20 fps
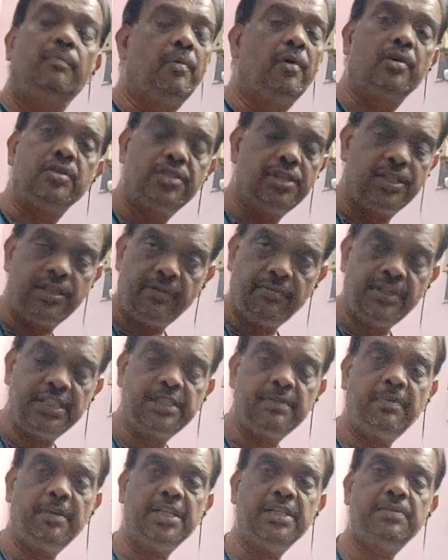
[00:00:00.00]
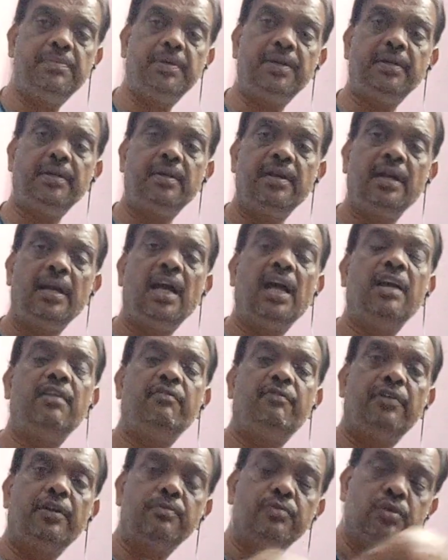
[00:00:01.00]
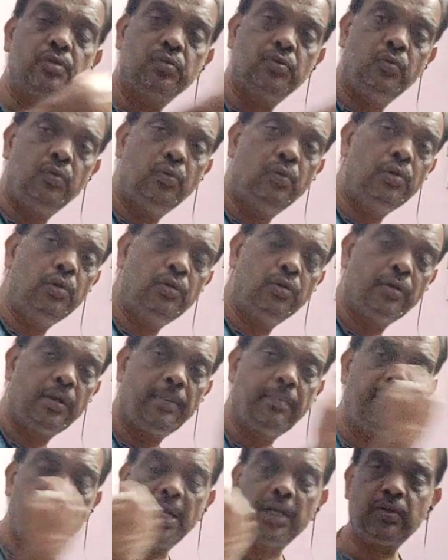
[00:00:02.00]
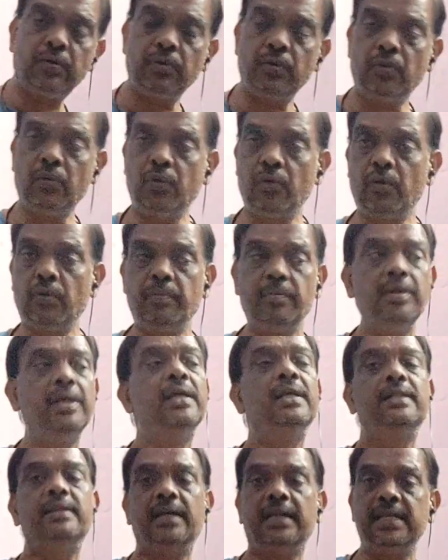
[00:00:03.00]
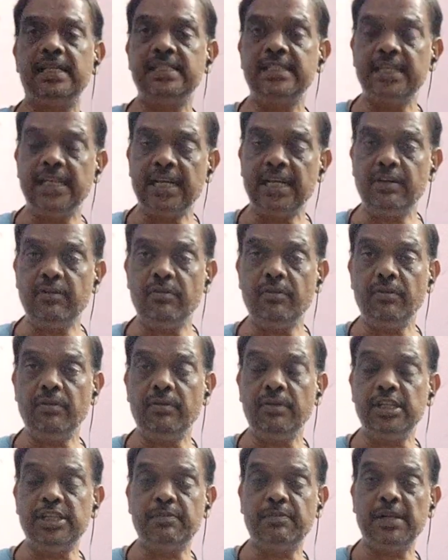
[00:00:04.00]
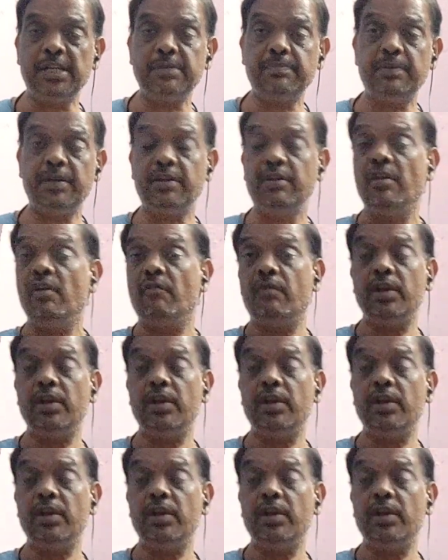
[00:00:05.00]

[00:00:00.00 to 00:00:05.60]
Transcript: positive displacement, and from school you come back to home, that is negative displacement.